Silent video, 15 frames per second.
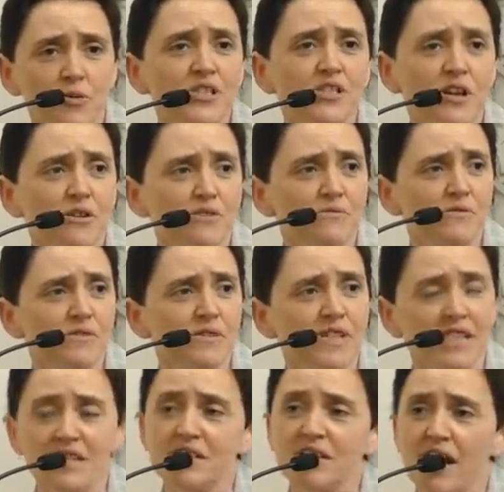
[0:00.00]
We don't.
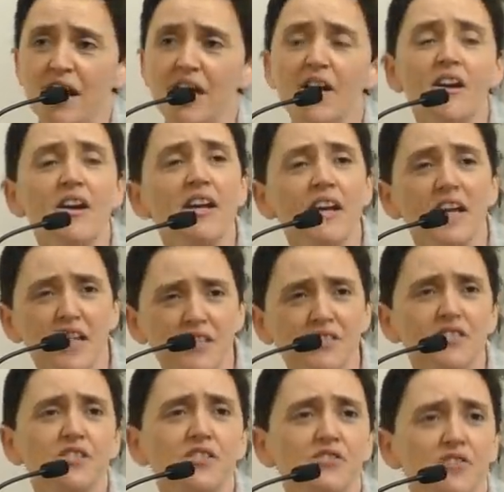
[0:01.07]
The entire
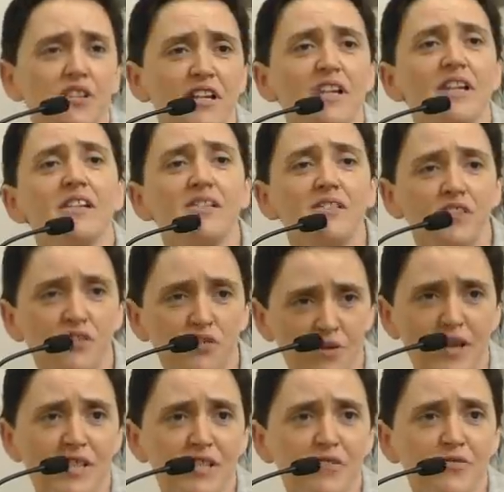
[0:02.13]
industry is
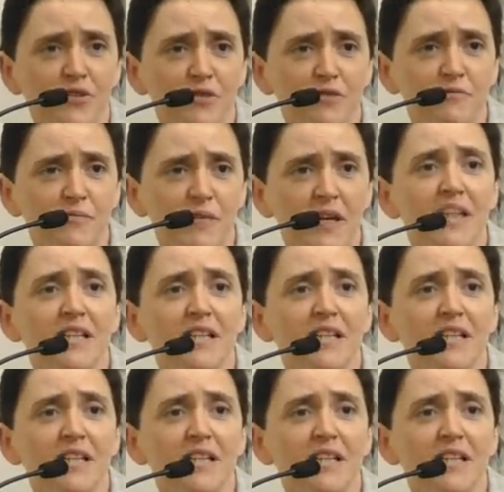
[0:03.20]
disgraceful.